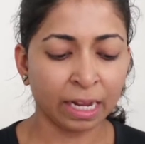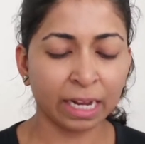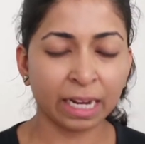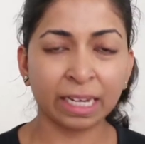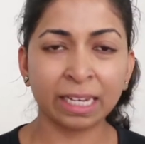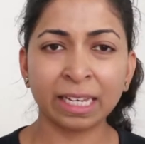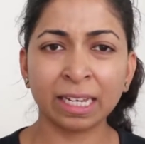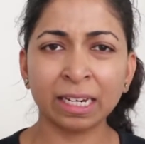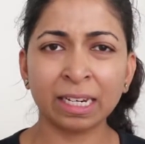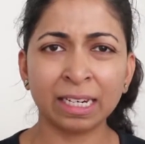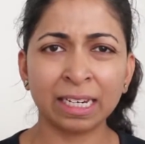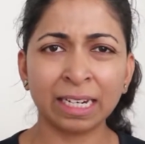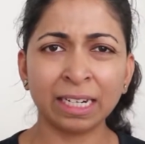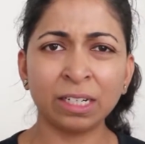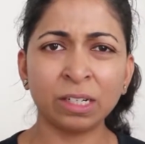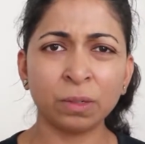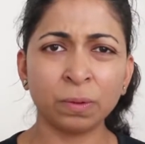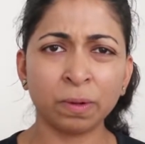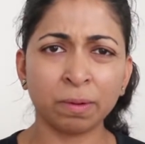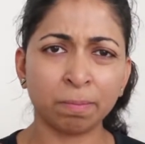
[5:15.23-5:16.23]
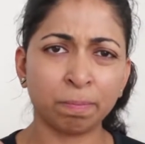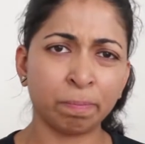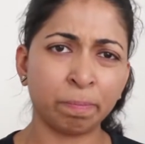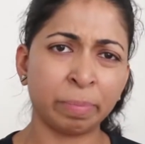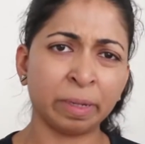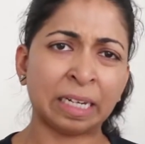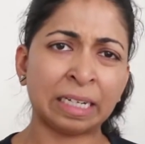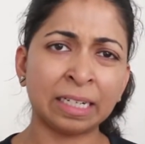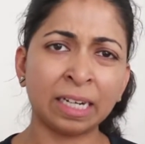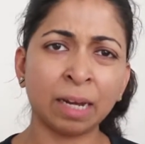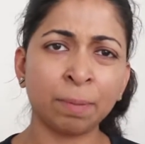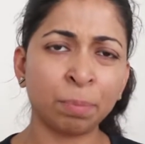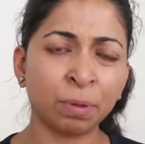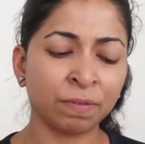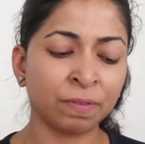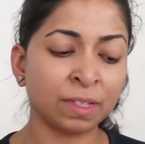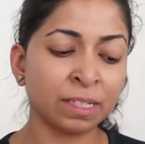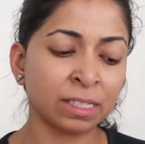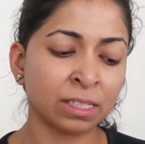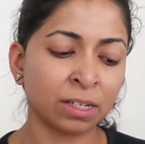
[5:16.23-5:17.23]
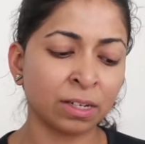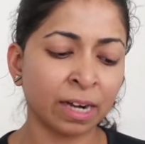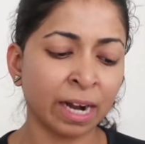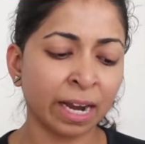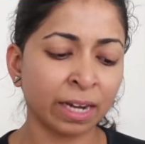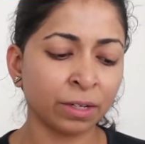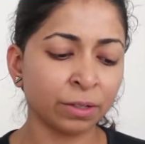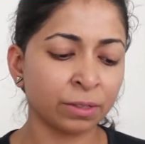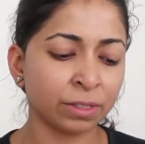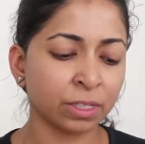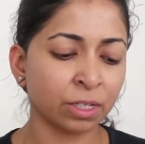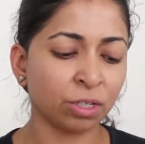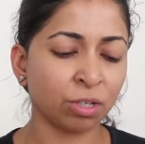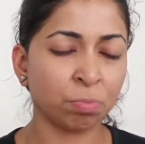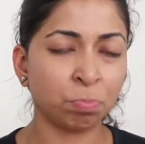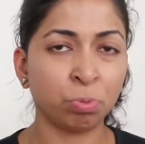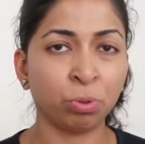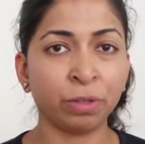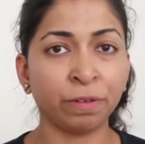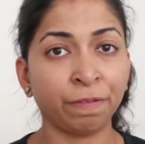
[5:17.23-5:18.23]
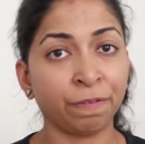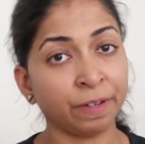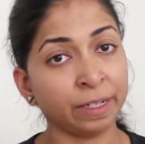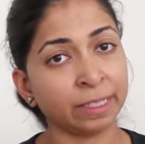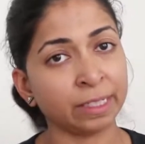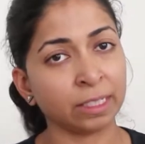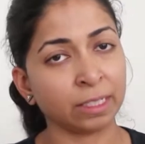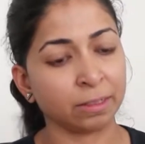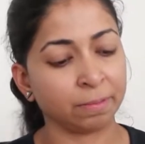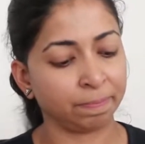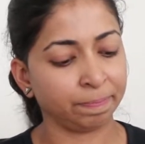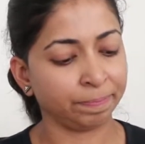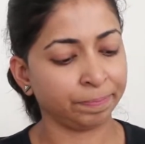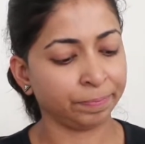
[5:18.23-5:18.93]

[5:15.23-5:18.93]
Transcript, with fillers: it can lead to a buildup of these granules in your pull filter.